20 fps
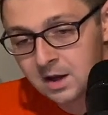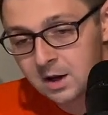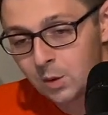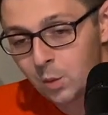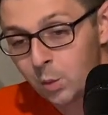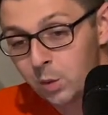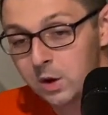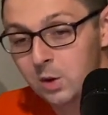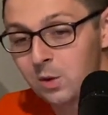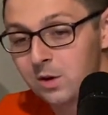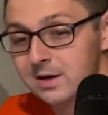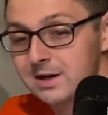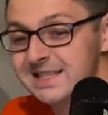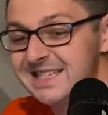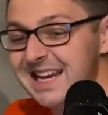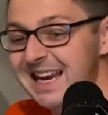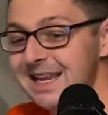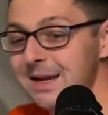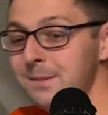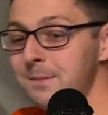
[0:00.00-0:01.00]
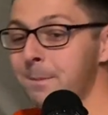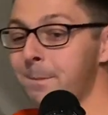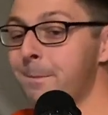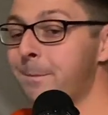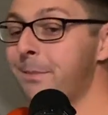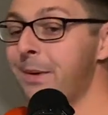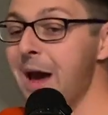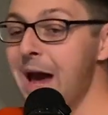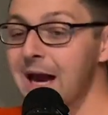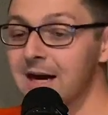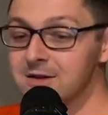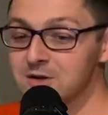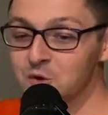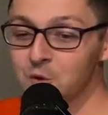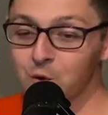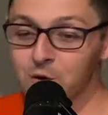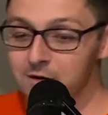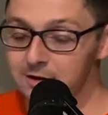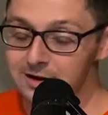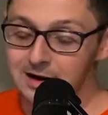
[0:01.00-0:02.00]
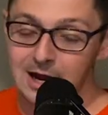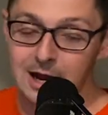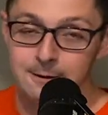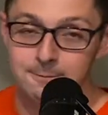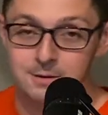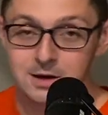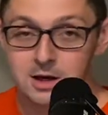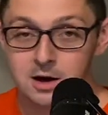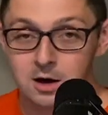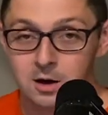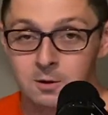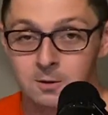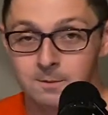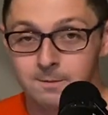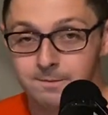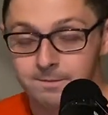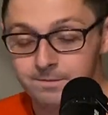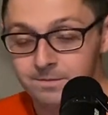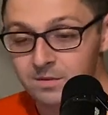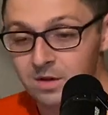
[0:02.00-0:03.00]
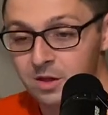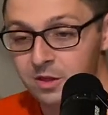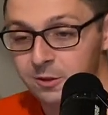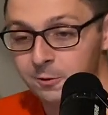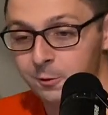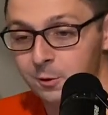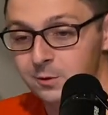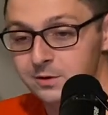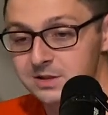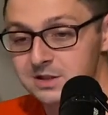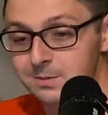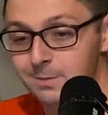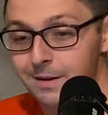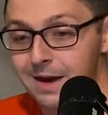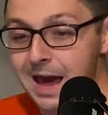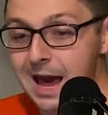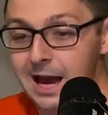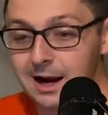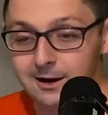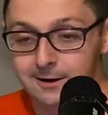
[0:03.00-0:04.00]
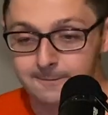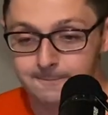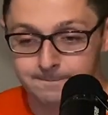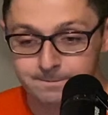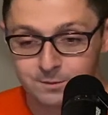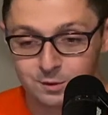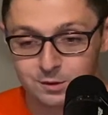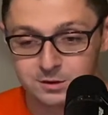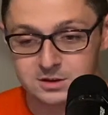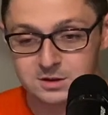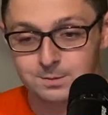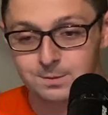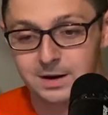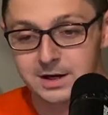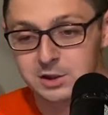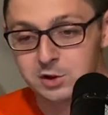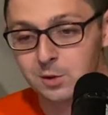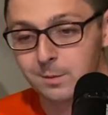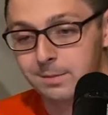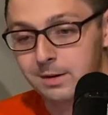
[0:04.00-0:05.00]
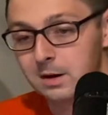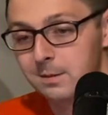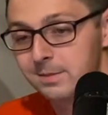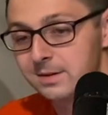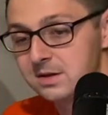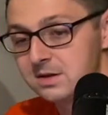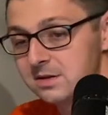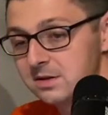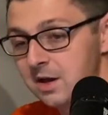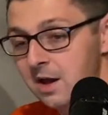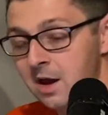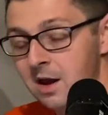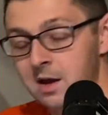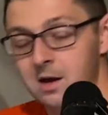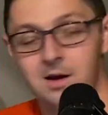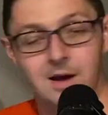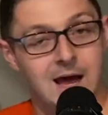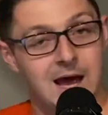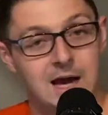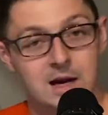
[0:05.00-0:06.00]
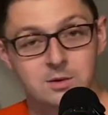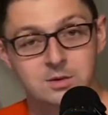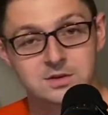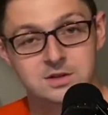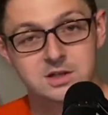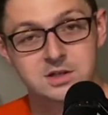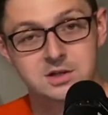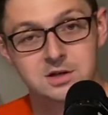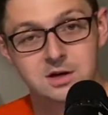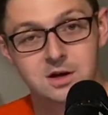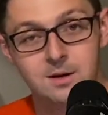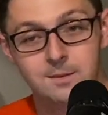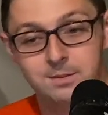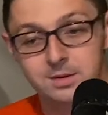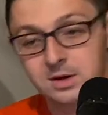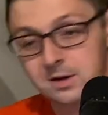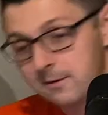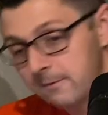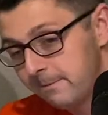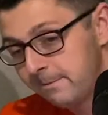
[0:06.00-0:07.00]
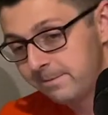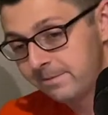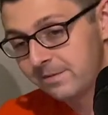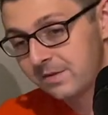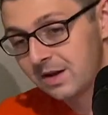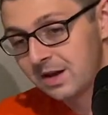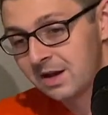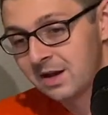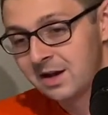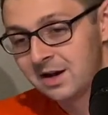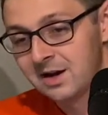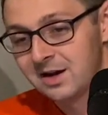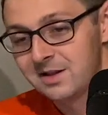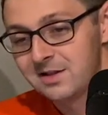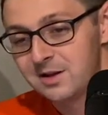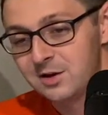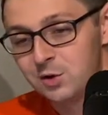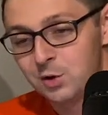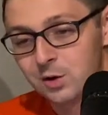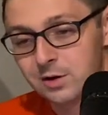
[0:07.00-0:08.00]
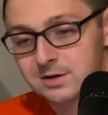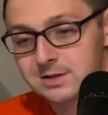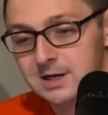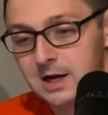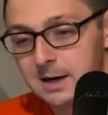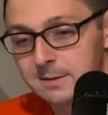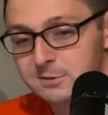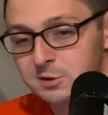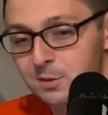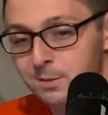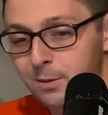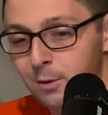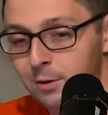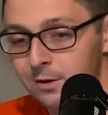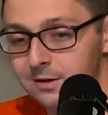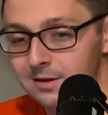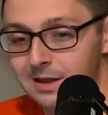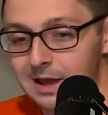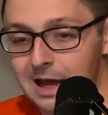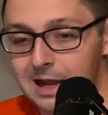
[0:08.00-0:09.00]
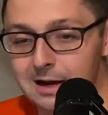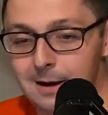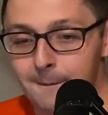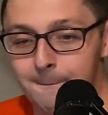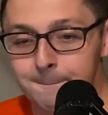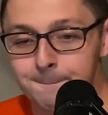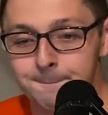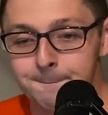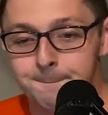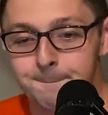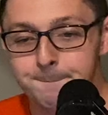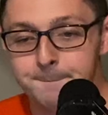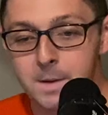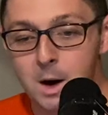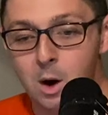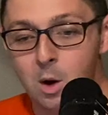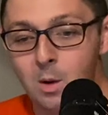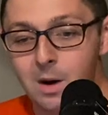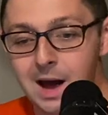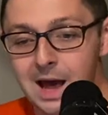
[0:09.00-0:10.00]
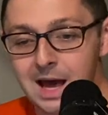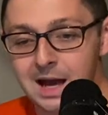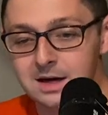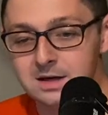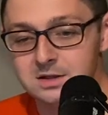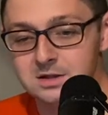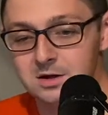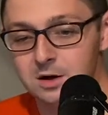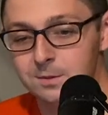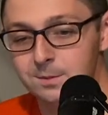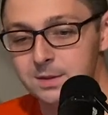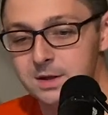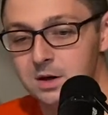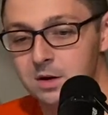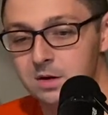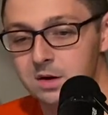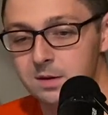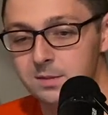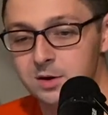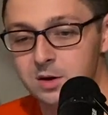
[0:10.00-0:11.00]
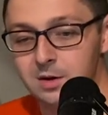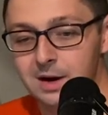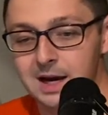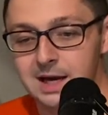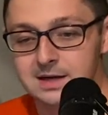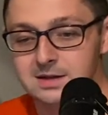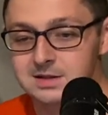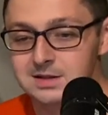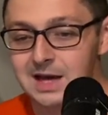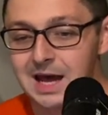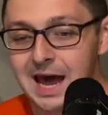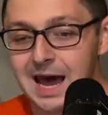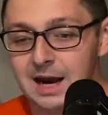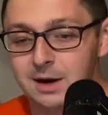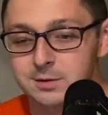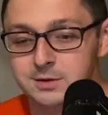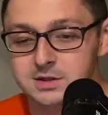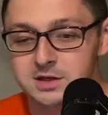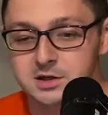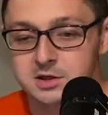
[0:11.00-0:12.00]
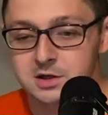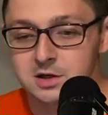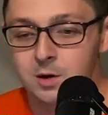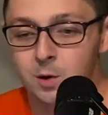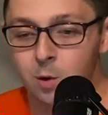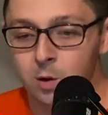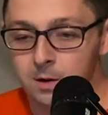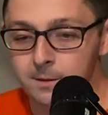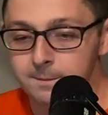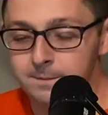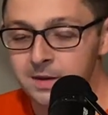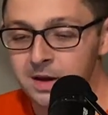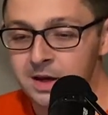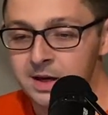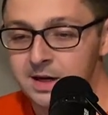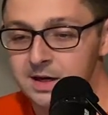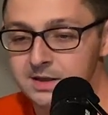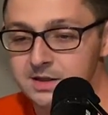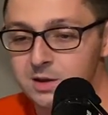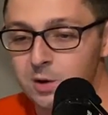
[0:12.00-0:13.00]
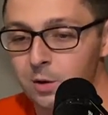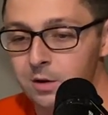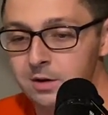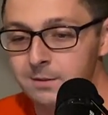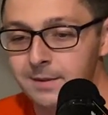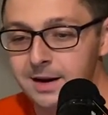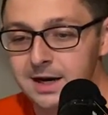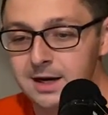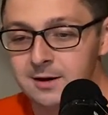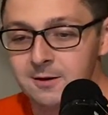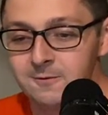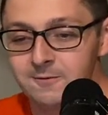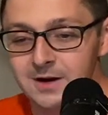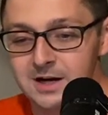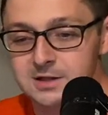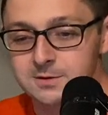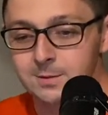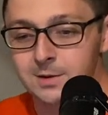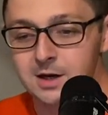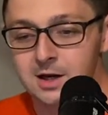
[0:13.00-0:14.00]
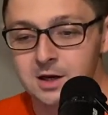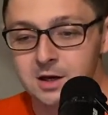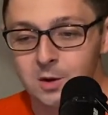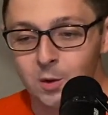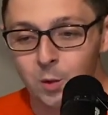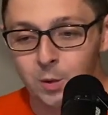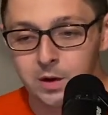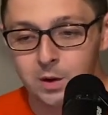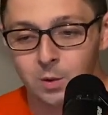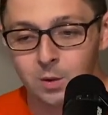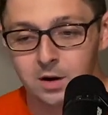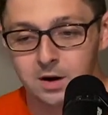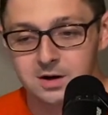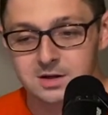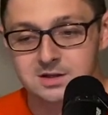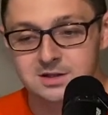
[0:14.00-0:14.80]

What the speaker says: WeWork is heading back toward an IPO through a SPAC, or Special Purpose Acquisition Company. The New York Times reported that BowX, or BOWX Acquisition Corp, is going to make an investment into WeWork